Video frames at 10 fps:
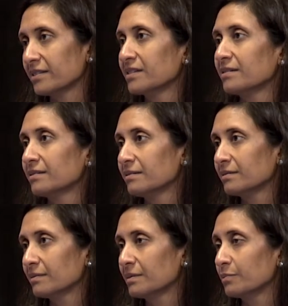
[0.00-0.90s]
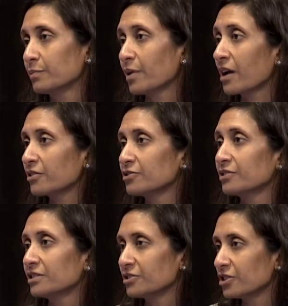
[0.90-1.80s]
the prior to
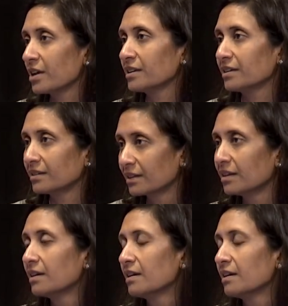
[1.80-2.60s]
initiating